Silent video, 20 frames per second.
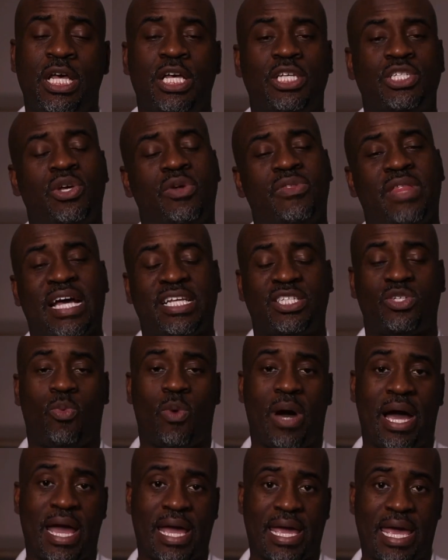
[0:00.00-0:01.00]
so that's
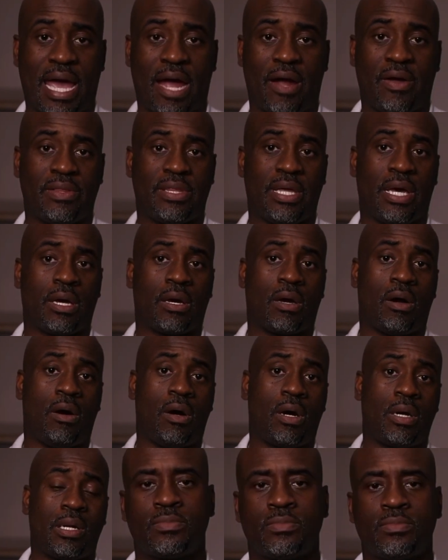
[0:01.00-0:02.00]
why I carry that
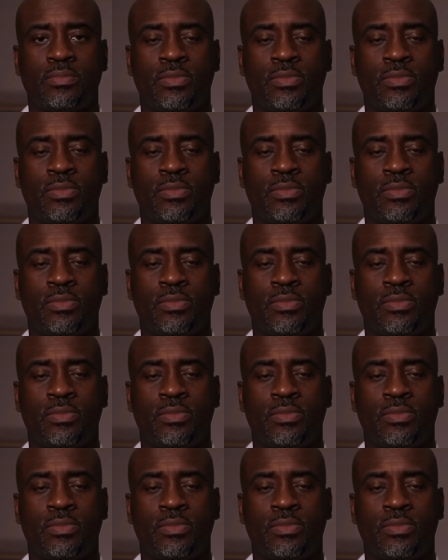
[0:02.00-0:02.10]
card.